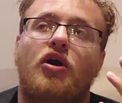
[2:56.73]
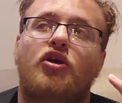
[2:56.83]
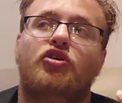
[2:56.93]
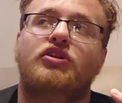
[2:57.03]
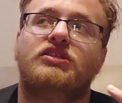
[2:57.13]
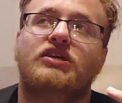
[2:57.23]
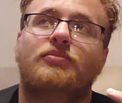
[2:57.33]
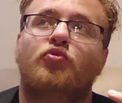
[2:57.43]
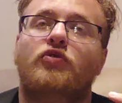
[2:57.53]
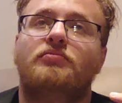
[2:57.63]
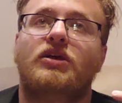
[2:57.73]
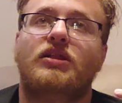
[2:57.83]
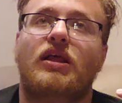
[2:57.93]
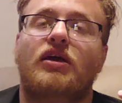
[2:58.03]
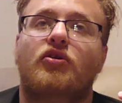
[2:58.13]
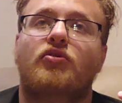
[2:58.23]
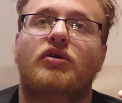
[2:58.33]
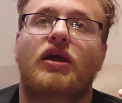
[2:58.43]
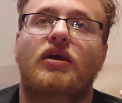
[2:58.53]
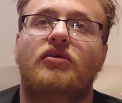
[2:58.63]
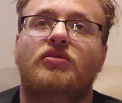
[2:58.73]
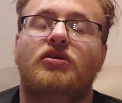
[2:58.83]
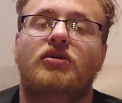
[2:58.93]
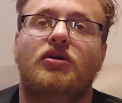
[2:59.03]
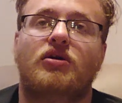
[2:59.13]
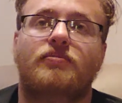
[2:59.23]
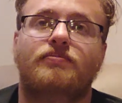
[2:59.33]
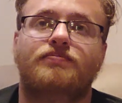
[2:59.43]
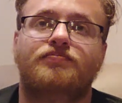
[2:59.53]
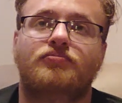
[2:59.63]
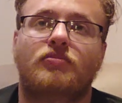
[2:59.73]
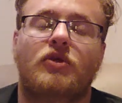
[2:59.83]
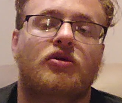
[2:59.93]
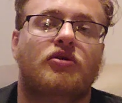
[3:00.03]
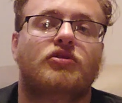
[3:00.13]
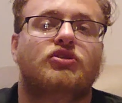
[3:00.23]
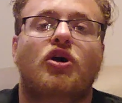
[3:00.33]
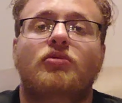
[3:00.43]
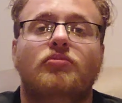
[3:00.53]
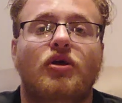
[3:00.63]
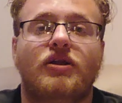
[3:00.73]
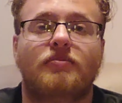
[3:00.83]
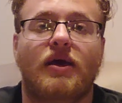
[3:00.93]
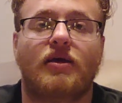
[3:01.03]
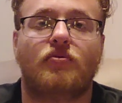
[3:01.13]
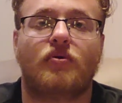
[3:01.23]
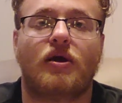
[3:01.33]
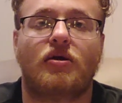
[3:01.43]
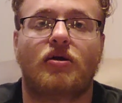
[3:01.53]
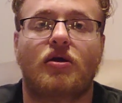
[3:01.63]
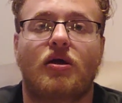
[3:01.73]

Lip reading: A good example would be like, okay, the song "Bloody Bed," right?